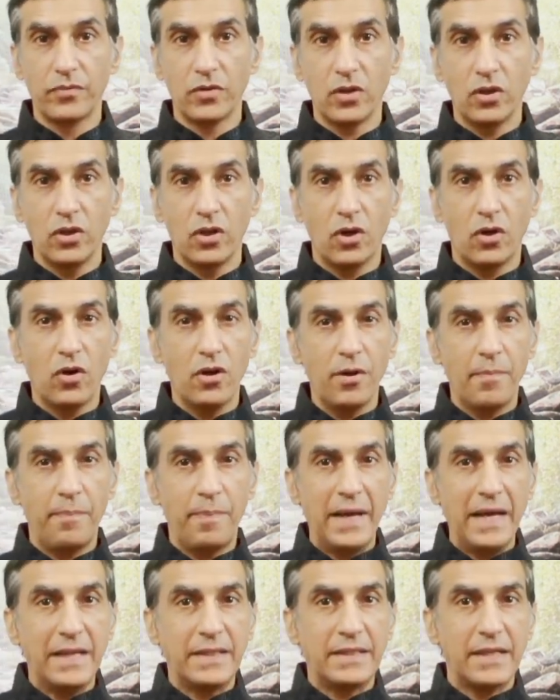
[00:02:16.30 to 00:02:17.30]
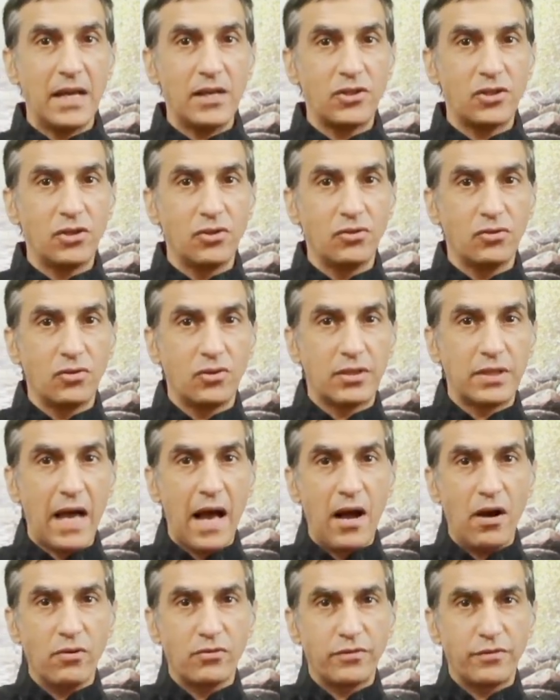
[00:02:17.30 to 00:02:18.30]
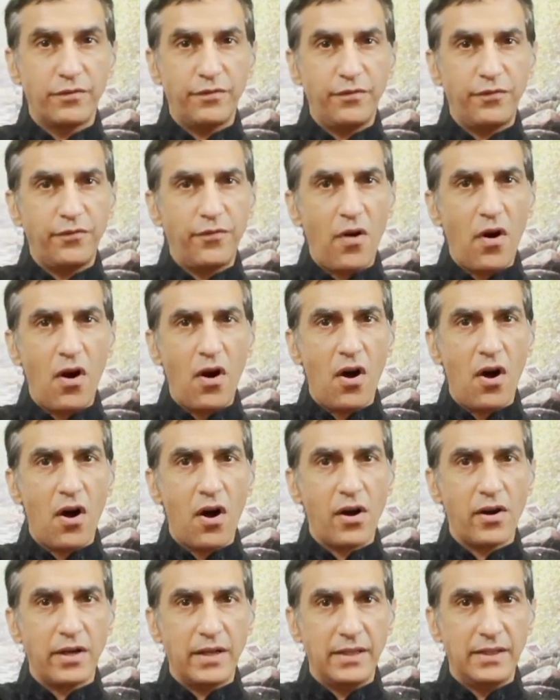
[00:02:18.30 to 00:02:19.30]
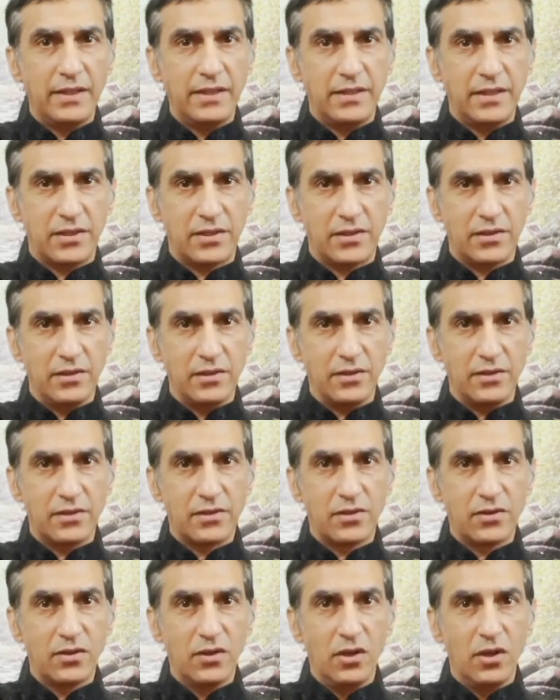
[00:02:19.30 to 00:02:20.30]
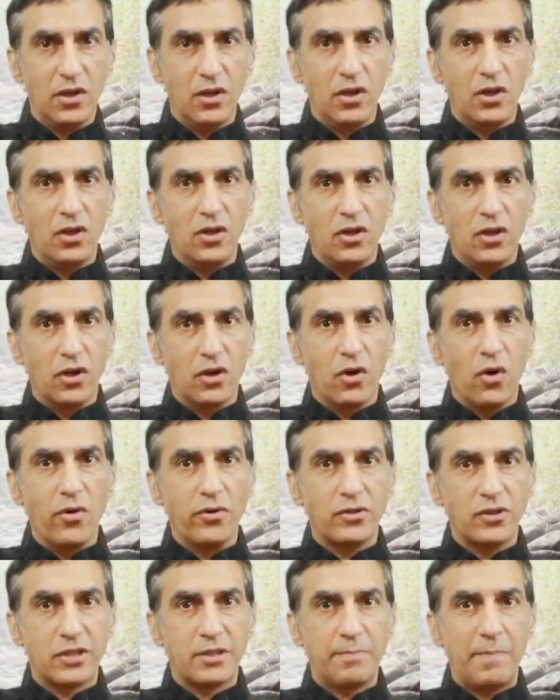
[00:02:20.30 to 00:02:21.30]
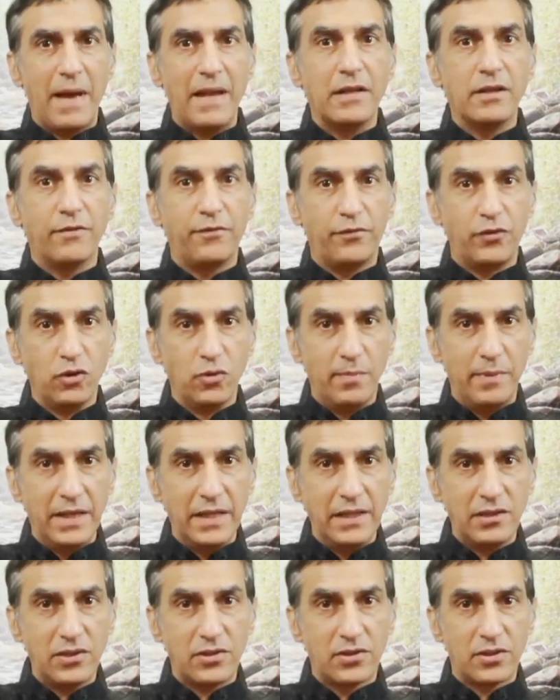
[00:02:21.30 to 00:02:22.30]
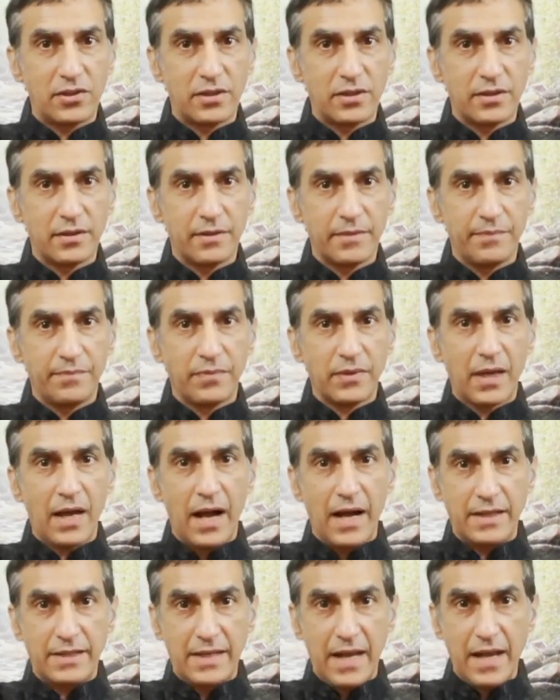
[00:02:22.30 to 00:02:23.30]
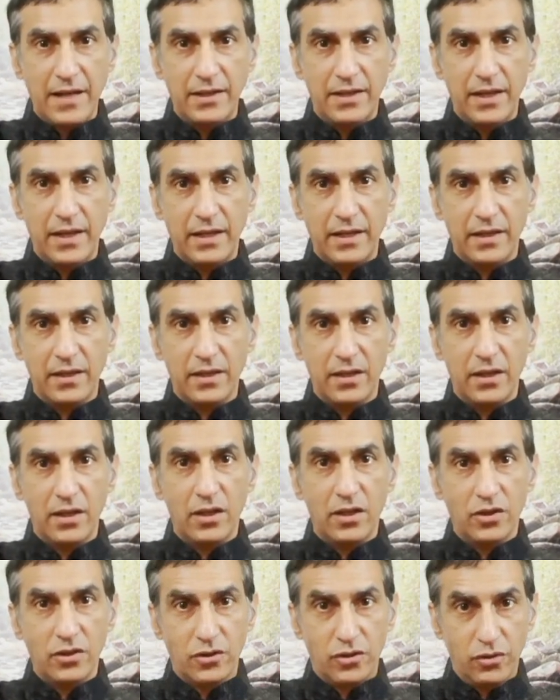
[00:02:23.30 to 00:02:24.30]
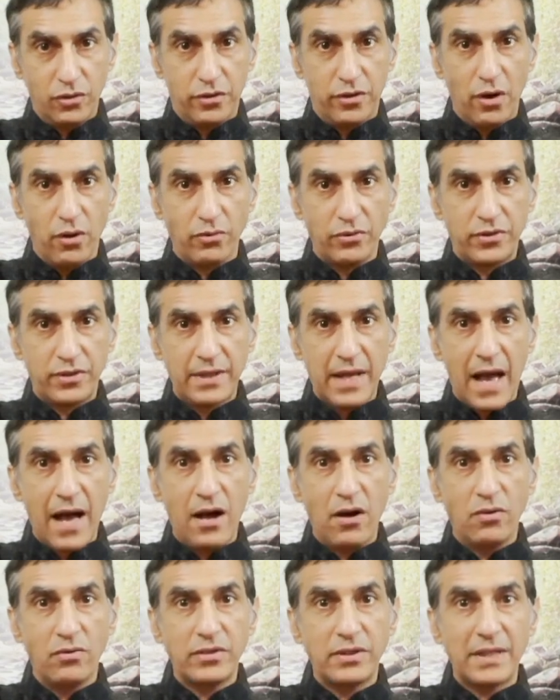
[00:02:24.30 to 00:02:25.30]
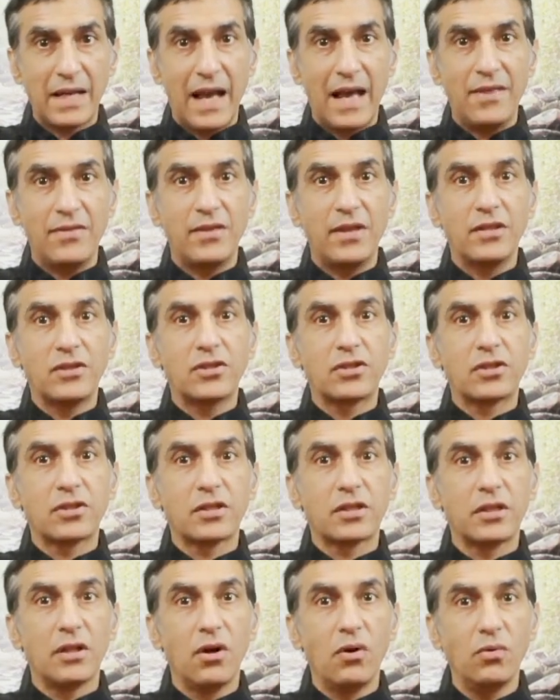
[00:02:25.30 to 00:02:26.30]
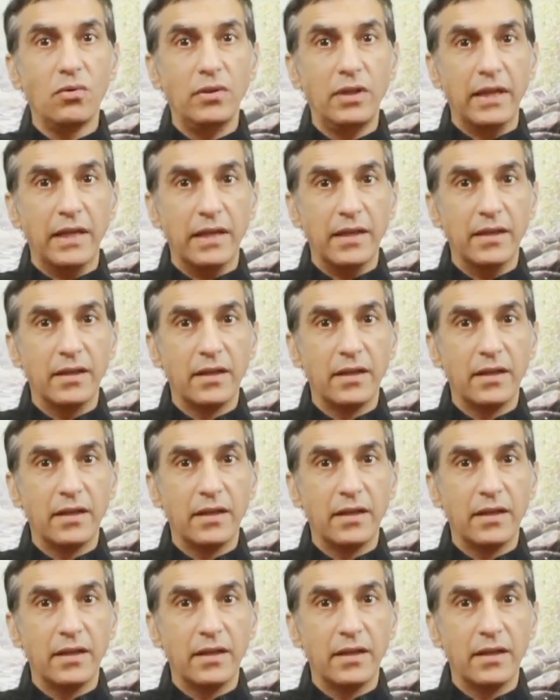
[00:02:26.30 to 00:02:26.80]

You're going to pay attention to sounds far in the distance. You're going to spend a few minutes attending to those sounds, and then slowly